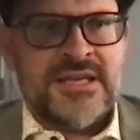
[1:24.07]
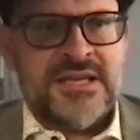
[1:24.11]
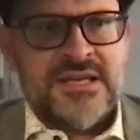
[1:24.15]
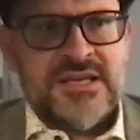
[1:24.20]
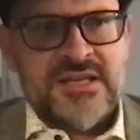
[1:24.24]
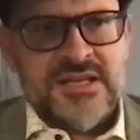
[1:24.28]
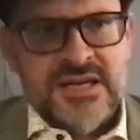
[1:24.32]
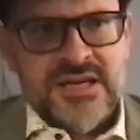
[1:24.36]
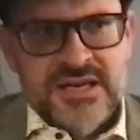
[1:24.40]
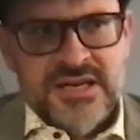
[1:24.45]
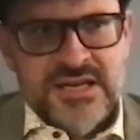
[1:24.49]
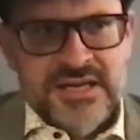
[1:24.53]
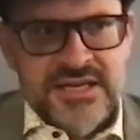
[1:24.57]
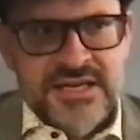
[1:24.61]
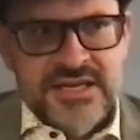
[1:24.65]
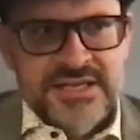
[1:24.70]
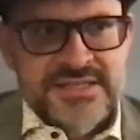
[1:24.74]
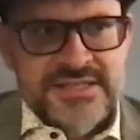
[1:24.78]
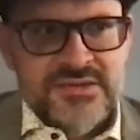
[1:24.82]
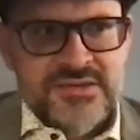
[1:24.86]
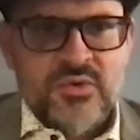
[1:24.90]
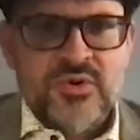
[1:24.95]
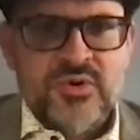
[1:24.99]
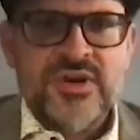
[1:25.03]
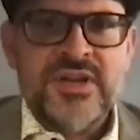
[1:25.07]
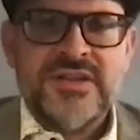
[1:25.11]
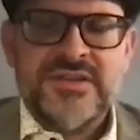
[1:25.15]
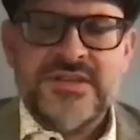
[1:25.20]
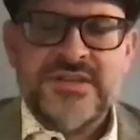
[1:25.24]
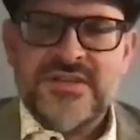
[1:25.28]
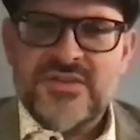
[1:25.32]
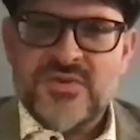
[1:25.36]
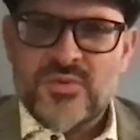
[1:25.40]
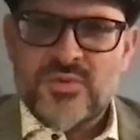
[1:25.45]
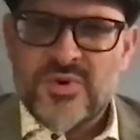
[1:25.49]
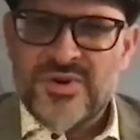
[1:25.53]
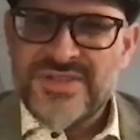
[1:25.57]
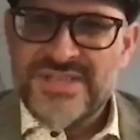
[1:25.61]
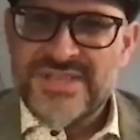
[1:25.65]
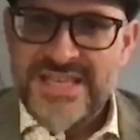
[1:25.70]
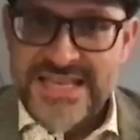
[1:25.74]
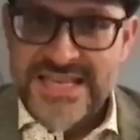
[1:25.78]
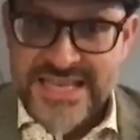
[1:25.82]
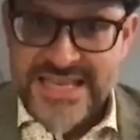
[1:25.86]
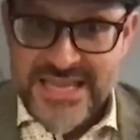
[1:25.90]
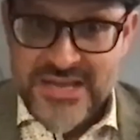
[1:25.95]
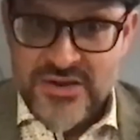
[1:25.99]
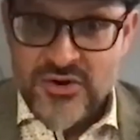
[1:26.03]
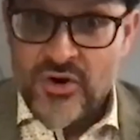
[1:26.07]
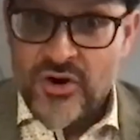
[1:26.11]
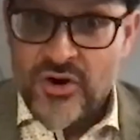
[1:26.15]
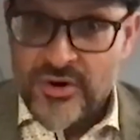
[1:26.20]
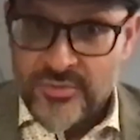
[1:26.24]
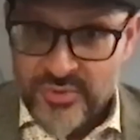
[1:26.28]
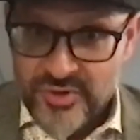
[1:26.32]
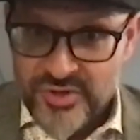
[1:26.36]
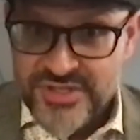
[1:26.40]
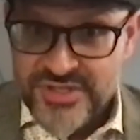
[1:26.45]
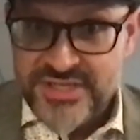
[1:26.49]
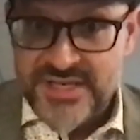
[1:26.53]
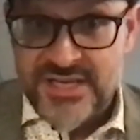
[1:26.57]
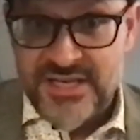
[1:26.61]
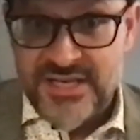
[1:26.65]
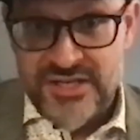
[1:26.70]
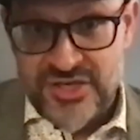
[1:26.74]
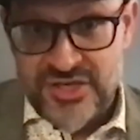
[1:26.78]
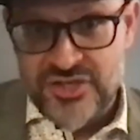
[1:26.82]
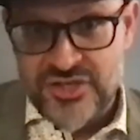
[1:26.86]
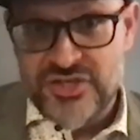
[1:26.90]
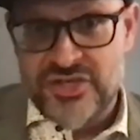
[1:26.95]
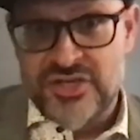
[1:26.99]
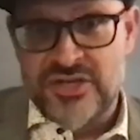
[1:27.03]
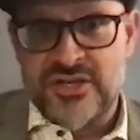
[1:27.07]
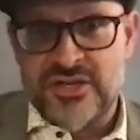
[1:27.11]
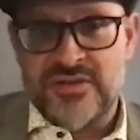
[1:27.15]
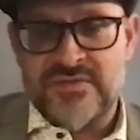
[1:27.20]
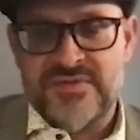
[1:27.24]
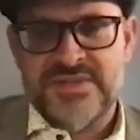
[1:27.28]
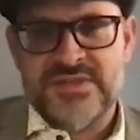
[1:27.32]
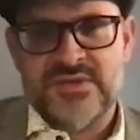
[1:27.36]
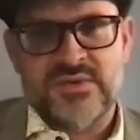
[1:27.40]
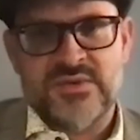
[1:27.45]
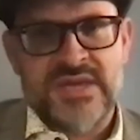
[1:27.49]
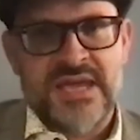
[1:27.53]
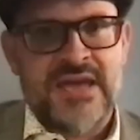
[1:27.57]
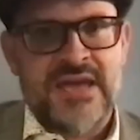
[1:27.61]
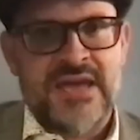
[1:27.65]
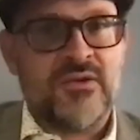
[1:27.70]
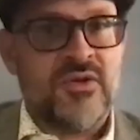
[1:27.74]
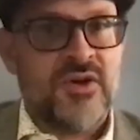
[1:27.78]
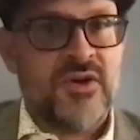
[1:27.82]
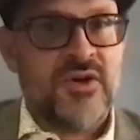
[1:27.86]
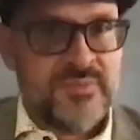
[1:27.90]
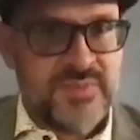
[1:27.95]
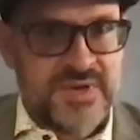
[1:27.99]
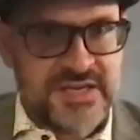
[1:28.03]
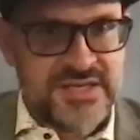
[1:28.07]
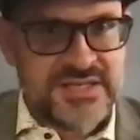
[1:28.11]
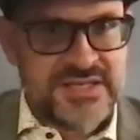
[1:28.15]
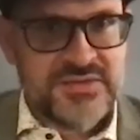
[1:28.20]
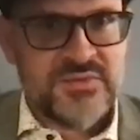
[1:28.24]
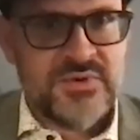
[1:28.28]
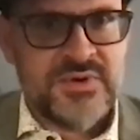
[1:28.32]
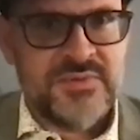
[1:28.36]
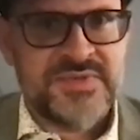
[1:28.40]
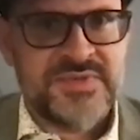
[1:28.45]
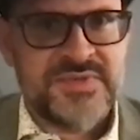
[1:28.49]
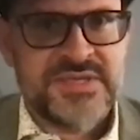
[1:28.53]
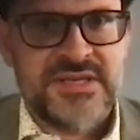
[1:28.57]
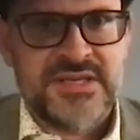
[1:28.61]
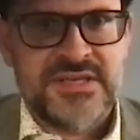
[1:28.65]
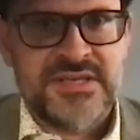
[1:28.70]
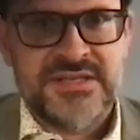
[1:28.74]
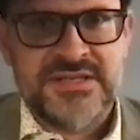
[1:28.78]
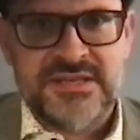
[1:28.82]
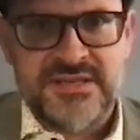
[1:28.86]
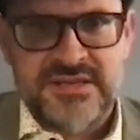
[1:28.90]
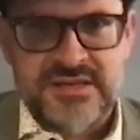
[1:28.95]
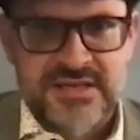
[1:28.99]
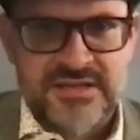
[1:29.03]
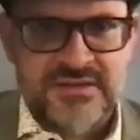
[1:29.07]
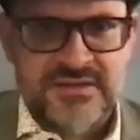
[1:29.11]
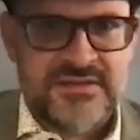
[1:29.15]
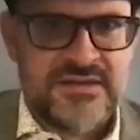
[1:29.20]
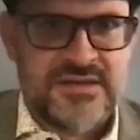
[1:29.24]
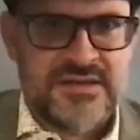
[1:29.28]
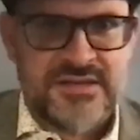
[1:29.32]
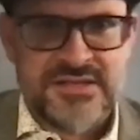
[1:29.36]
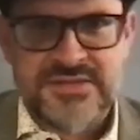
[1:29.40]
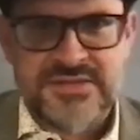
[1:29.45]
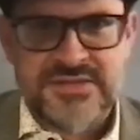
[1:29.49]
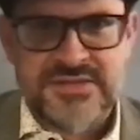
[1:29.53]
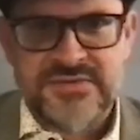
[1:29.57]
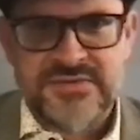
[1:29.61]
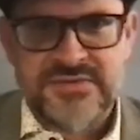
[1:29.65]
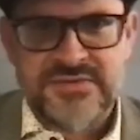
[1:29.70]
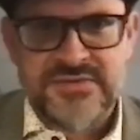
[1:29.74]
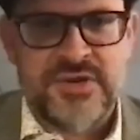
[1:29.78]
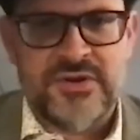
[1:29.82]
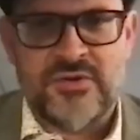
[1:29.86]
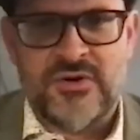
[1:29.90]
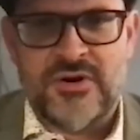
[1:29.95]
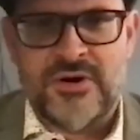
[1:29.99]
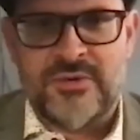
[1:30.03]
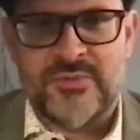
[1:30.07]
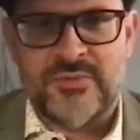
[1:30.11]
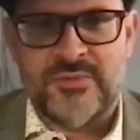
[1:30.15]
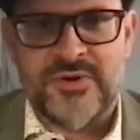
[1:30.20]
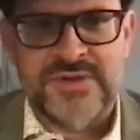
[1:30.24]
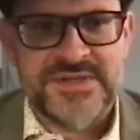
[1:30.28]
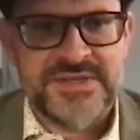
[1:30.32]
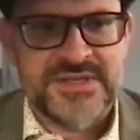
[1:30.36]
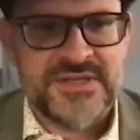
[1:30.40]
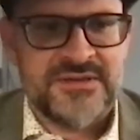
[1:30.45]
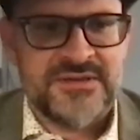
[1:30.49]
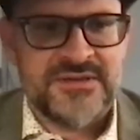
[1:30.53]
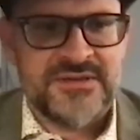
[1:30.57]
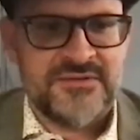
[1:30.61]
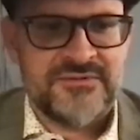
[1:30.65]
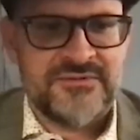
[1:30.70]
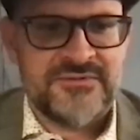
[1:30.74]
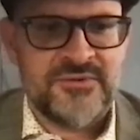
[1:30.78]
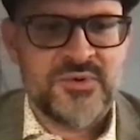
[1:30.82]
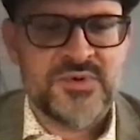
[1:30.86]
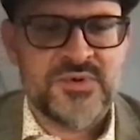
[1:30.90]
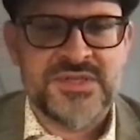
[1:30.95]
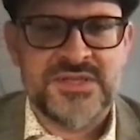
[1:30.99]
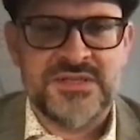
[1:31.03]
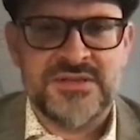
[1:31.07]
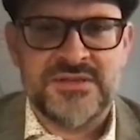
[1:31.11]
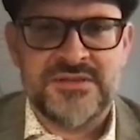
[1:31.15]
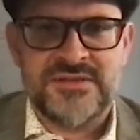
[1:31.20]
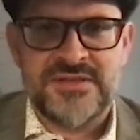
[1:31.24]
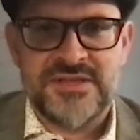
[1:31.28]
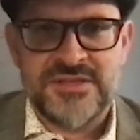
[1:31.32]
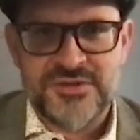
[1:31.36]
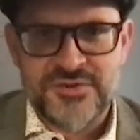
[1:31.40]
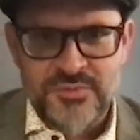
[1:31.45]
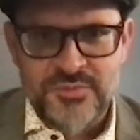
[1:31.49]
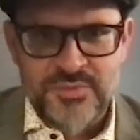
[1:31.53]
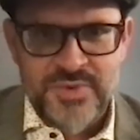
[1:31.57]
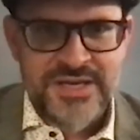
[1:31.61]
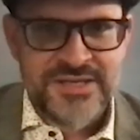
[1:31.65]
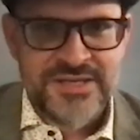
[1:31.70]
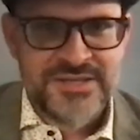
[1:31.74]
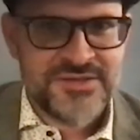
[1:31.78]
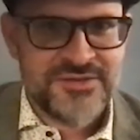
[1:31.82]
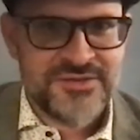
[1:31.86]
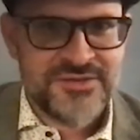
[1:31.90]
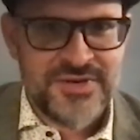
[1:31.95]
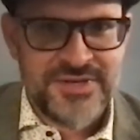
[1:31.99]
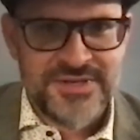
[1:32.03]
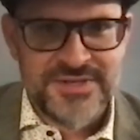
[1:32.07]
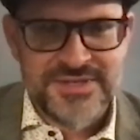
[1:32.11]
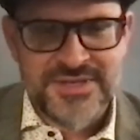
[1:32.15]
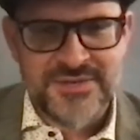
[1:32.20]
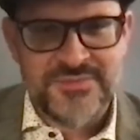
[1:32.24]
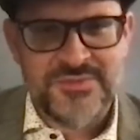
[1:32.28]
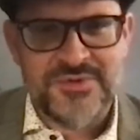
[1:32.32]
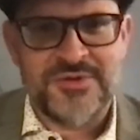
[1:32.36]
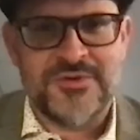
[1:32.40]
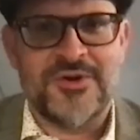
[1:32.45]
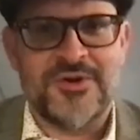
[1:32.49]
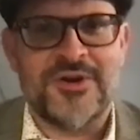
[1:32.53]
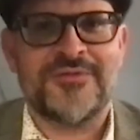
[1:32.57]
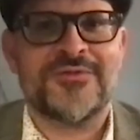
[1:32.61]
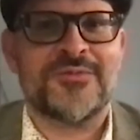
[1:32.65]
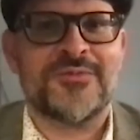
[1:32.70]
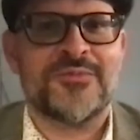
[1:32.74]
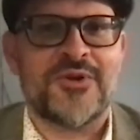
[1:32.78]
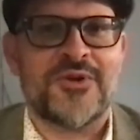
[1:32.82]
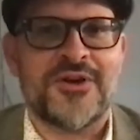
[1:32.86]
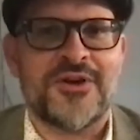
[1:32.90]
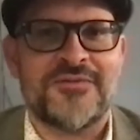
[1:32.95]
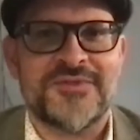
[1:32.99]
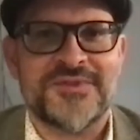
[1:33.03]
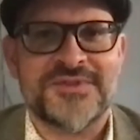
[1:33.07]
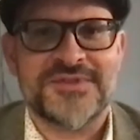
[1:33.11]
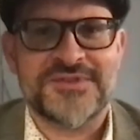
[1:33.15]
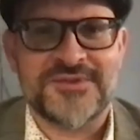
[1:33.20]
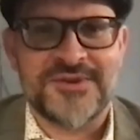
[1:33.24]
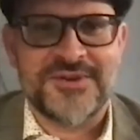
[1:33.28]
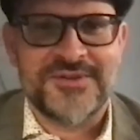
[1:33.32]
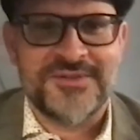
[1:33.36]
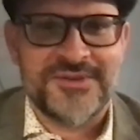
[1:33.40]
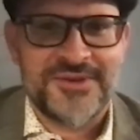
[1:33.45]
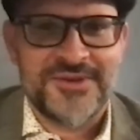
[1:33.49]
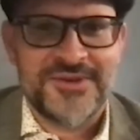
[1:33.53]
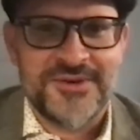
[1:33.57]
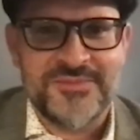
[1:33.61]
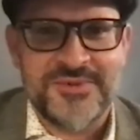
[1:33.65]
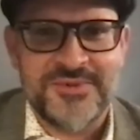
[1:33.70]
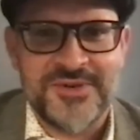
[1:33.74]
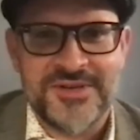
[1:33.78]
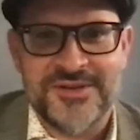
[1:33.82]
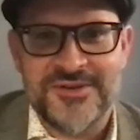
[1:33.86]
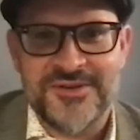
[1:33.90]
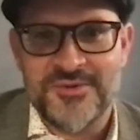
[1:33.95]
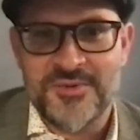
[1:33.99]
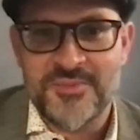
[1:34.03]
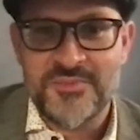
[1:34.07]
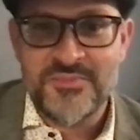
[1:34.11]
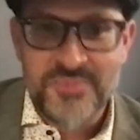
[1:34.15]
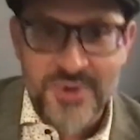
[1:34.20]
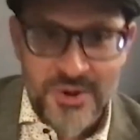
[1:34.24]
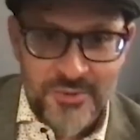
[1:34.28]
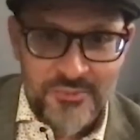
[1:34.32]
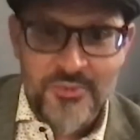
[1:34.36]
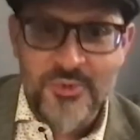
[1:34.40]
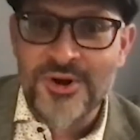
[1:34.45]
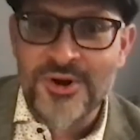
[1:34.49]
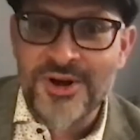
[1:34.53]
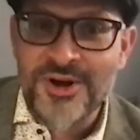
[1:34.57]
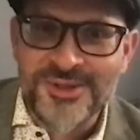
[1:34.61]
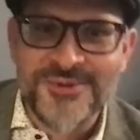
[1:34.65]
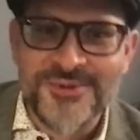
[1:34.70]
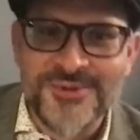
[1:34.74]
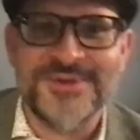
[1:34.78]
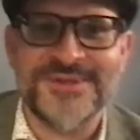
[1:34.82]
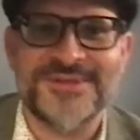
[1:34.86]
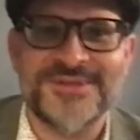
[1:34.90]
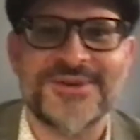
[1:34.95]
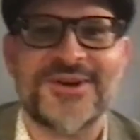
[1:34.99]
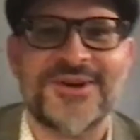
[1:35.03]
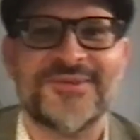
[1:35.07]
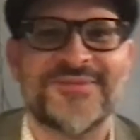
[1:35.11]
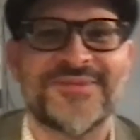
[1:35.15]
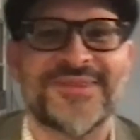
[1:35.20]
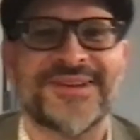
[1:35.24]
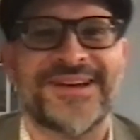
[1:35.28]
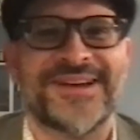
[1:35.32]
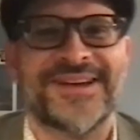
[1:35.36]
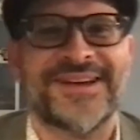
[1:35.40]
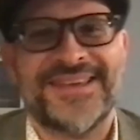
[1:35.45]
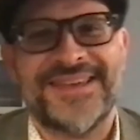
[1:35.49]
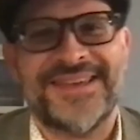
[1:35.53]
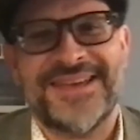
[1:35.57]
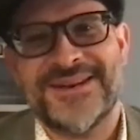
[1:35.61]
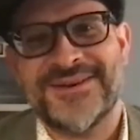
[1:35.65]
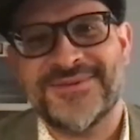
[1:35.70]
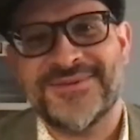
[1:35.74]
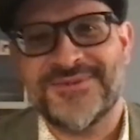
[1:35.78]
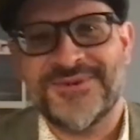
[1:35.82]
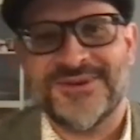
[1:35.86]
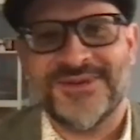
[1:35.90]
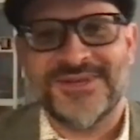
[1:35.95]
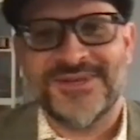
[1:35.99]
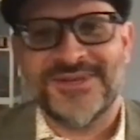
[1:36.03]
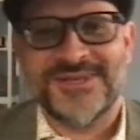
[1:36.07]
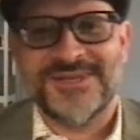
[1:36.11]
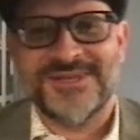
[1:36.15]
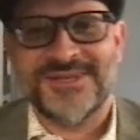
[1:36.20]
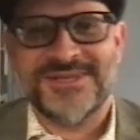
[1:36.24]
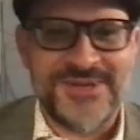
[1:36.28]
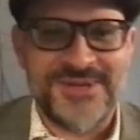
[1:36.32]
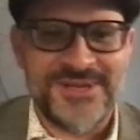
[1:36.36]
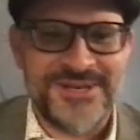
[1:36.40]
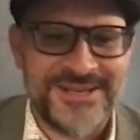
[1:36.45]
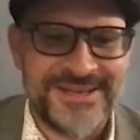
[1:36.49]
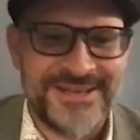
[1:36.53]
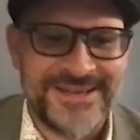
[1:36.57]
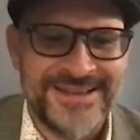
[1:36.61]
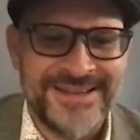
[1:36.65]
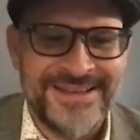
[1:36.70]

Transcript: It's oriented towards e-commerce initiatives, so catalog-based websites that need things for e-commerce. And the folks at Digital Main Street and some of the not-for-profits around the company could do a more eloquent job than I can about explaining